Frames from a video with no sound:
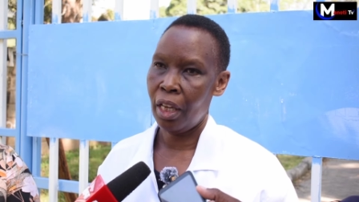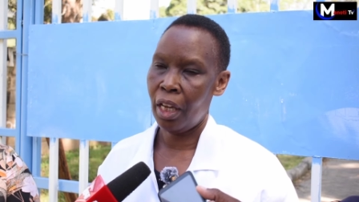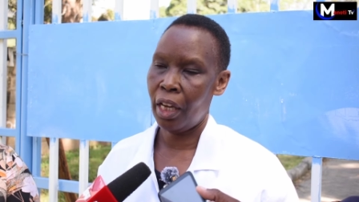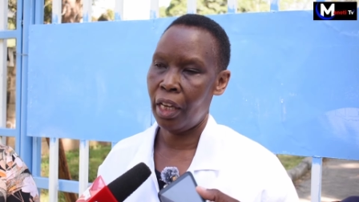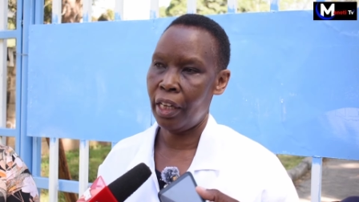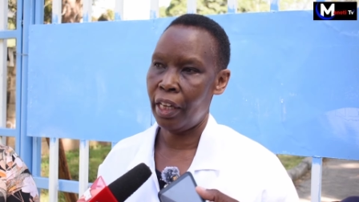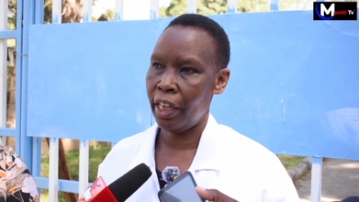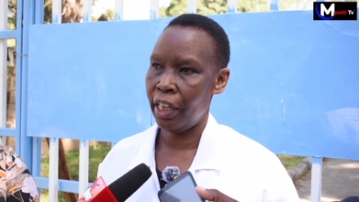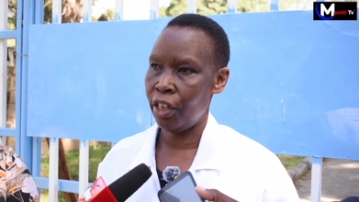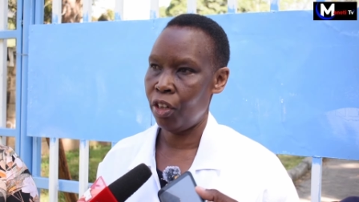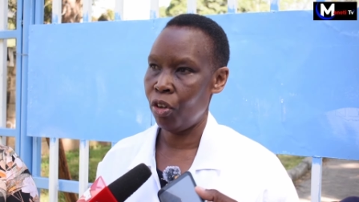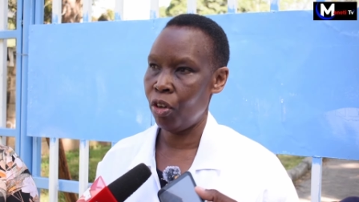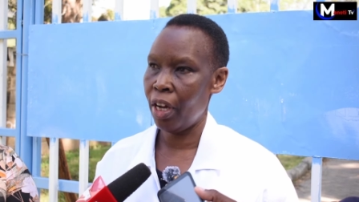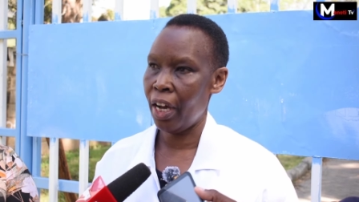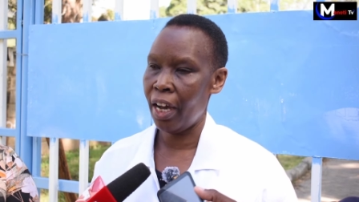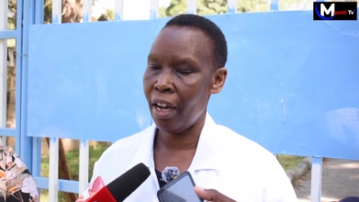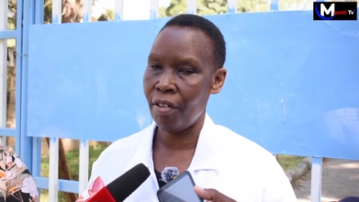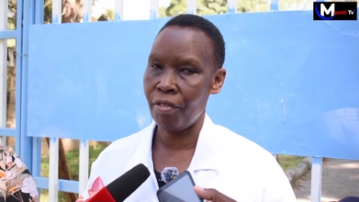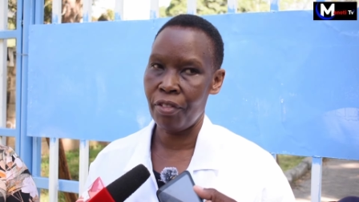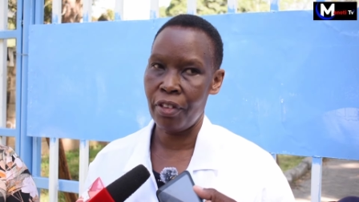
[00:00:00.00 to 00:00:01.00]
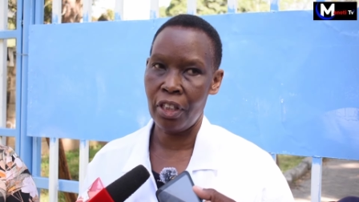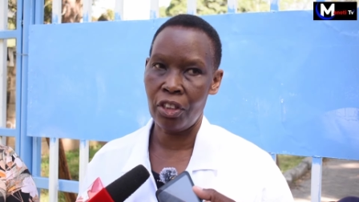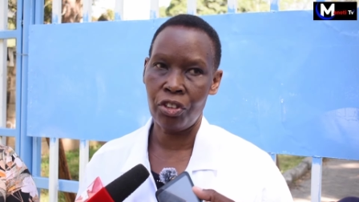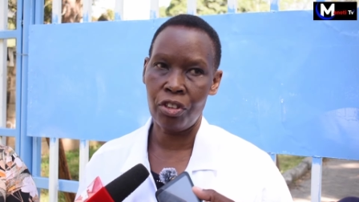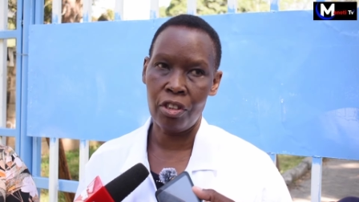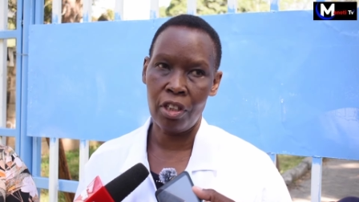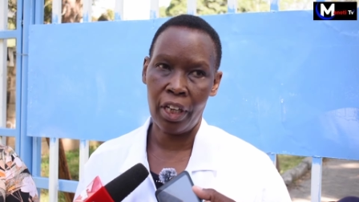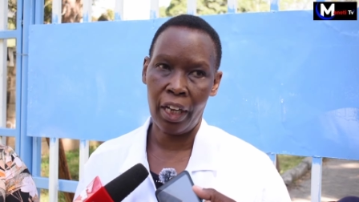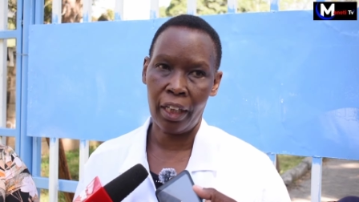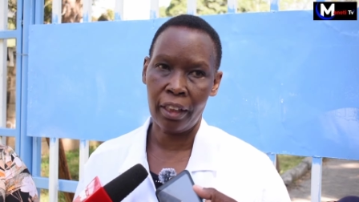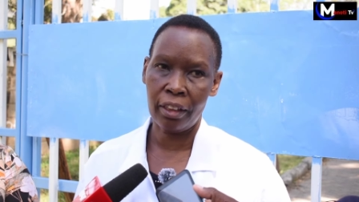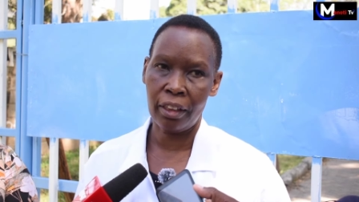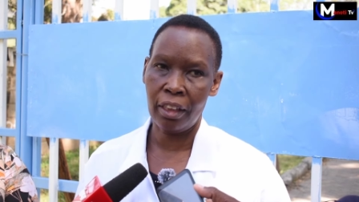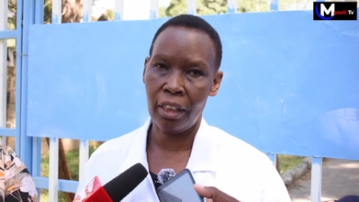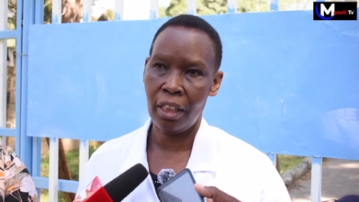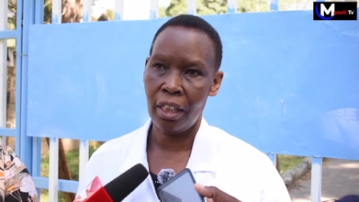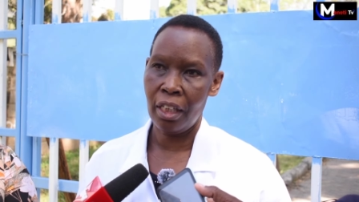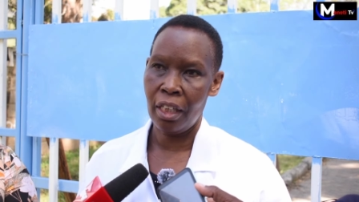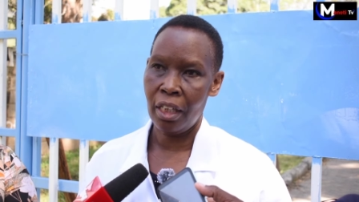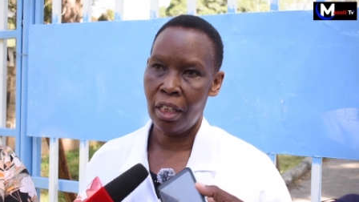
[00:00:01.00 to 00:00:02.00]
and I don't have these drugs,
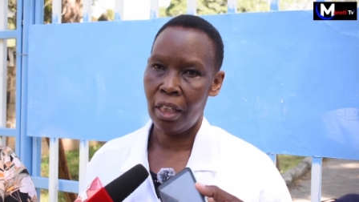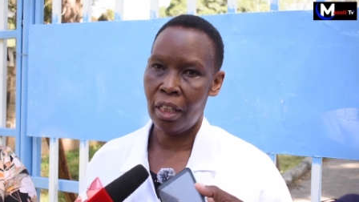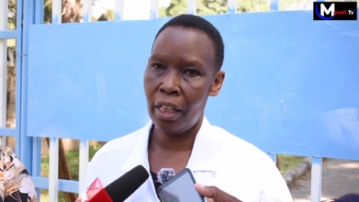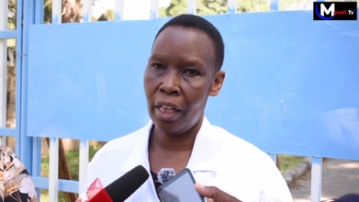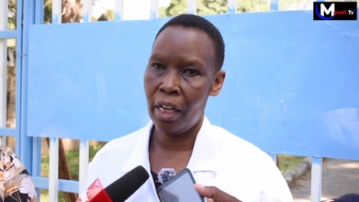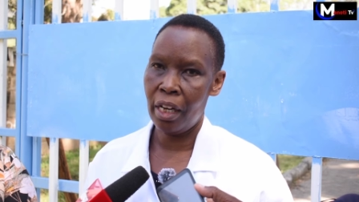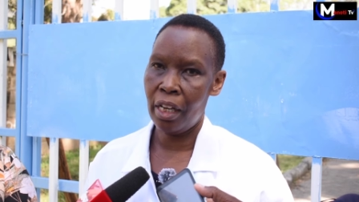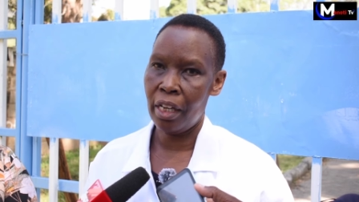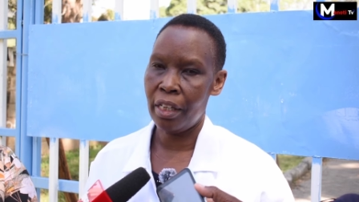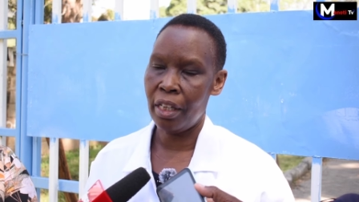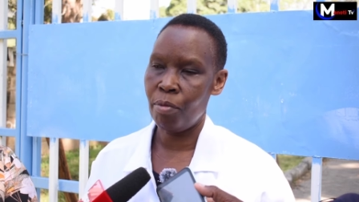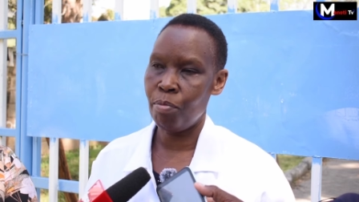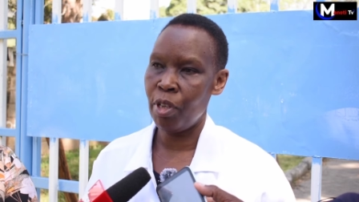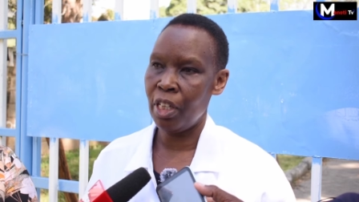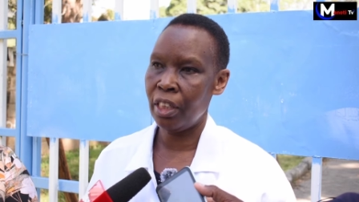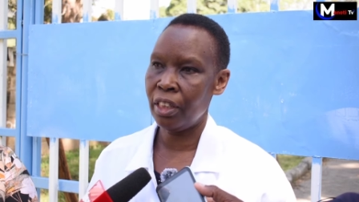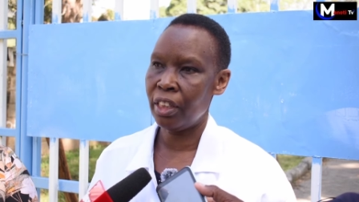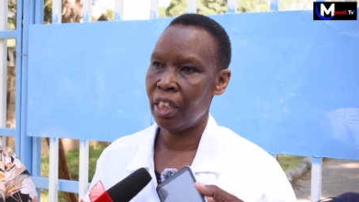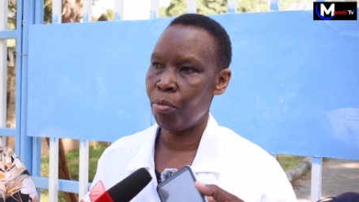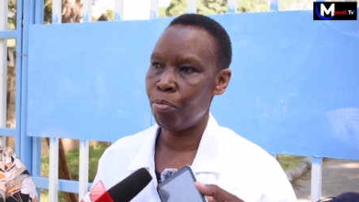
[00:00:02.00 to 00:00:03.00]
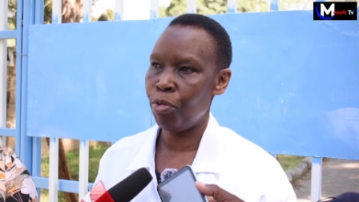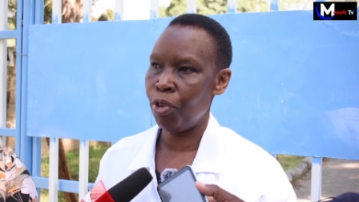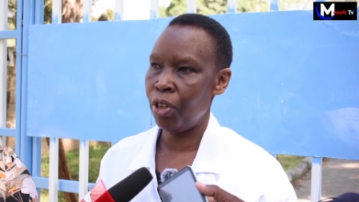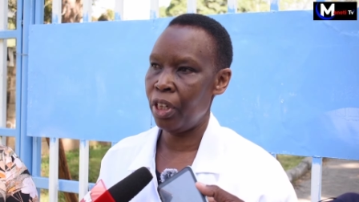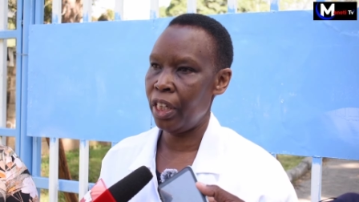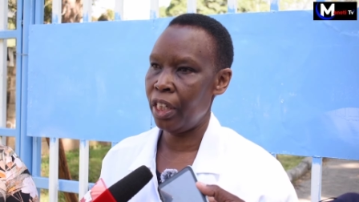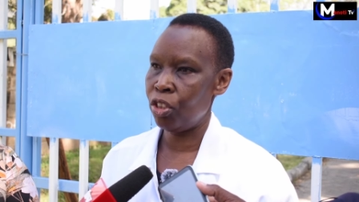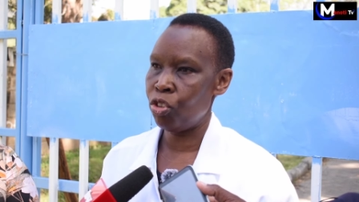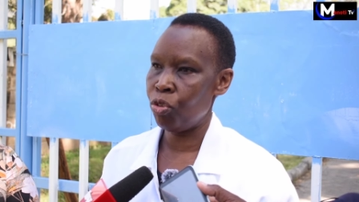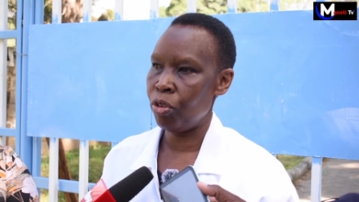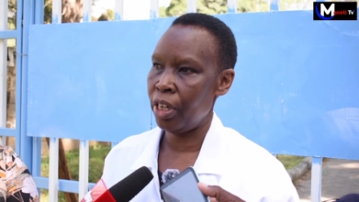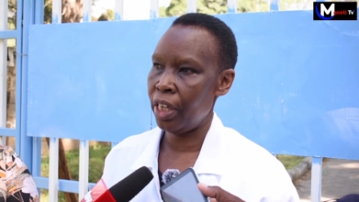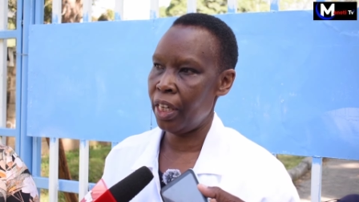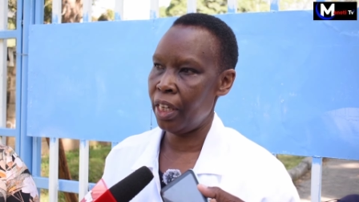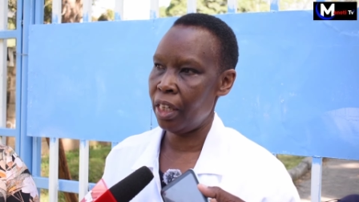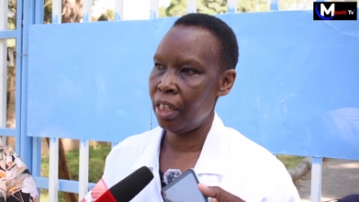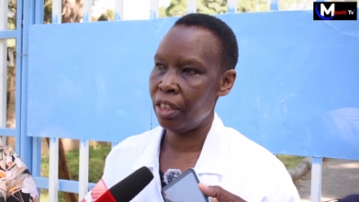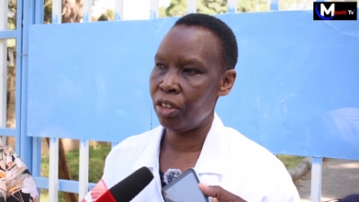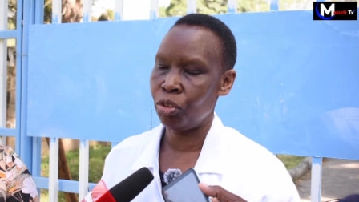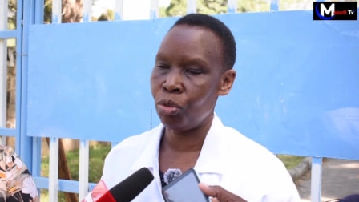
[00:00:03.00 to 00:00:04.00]
then it means somebody today
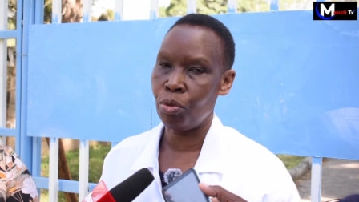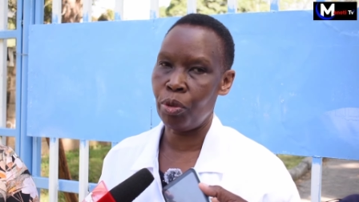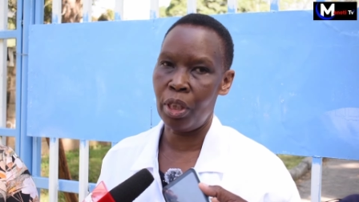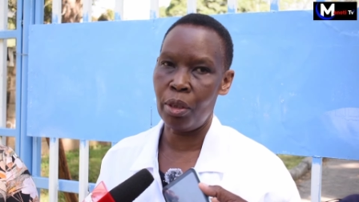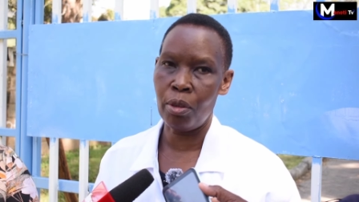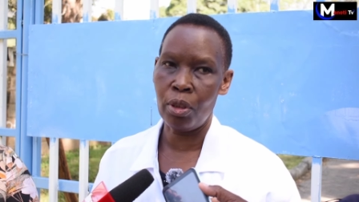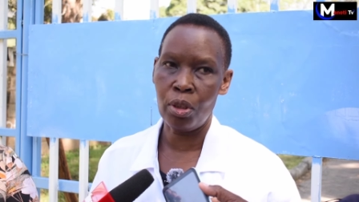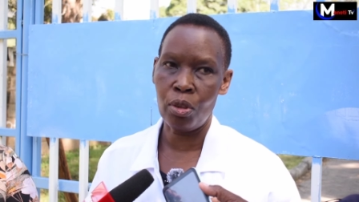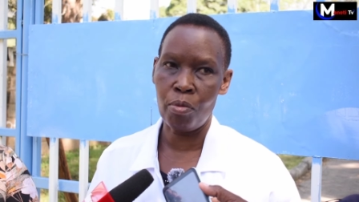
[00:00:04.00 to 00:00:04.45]
is going